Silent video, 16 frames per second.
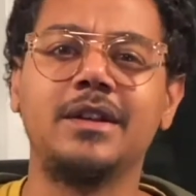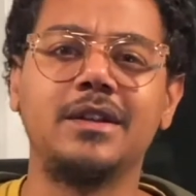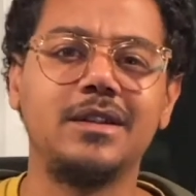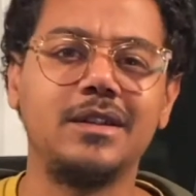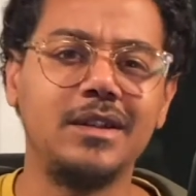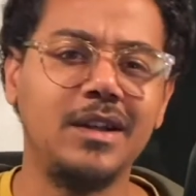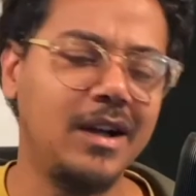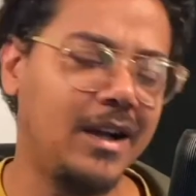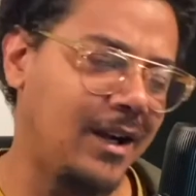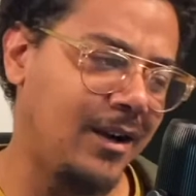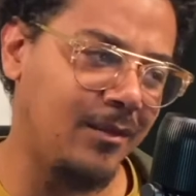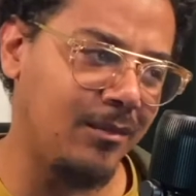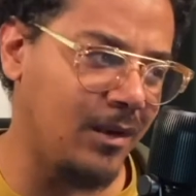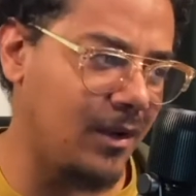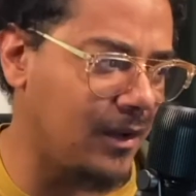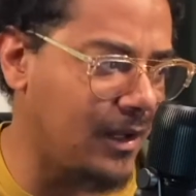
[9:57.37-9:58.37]
Nah,
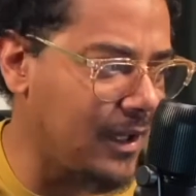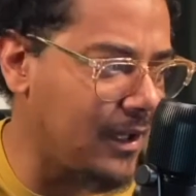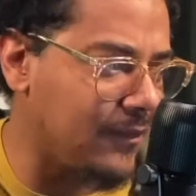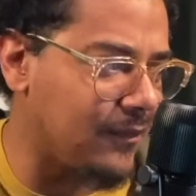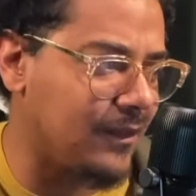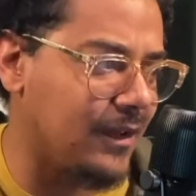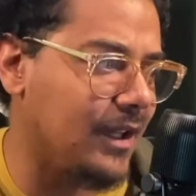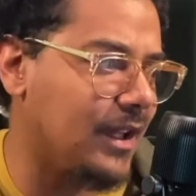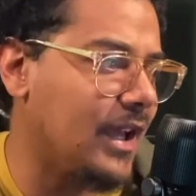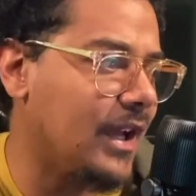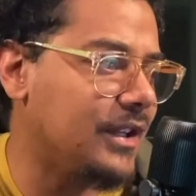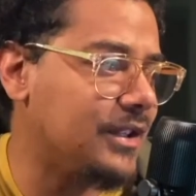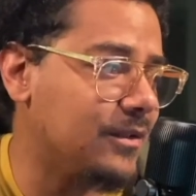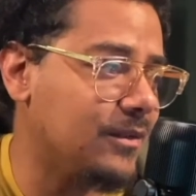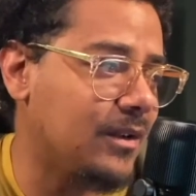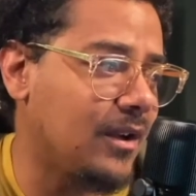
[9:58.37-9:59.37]
bro, they ain't finna catch
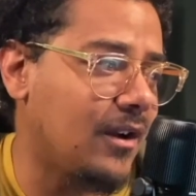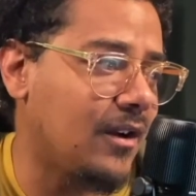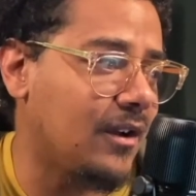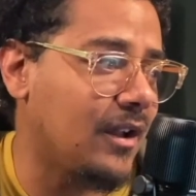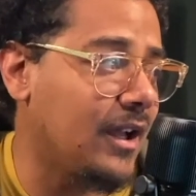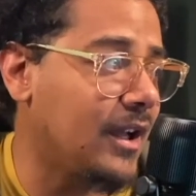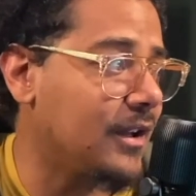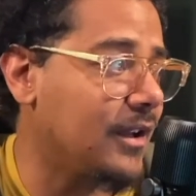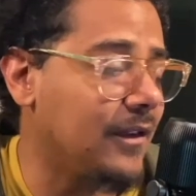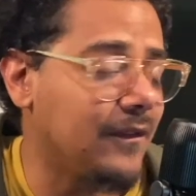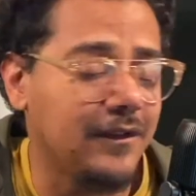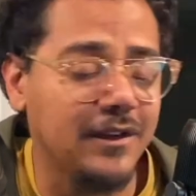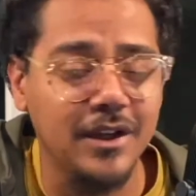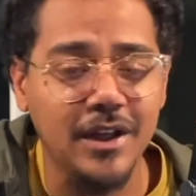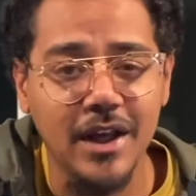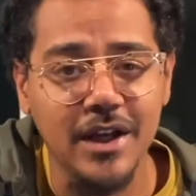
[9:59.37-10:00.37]
you with all that. They
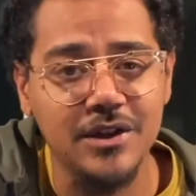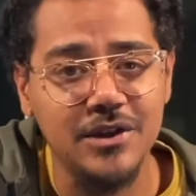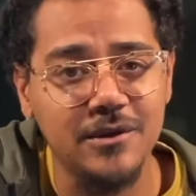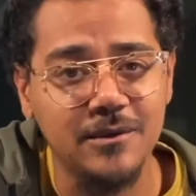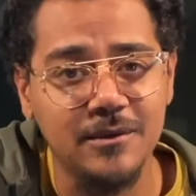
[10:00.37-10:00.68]
finna catch you with